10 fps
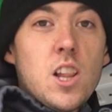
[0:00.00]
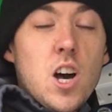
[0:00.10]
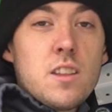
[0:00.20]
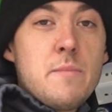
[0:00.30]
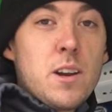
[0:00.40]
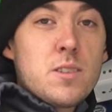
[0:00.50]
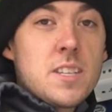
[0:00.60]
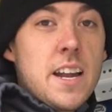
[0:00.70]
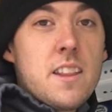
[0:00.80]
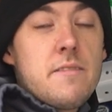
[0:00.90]
Along the metal
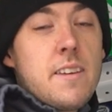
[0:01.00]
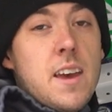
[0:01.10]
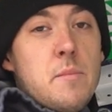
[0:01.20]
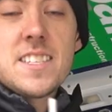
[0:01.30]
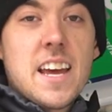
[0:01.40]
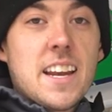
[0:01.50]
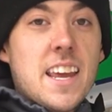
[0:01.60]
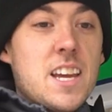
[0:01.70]
side of the van, this 10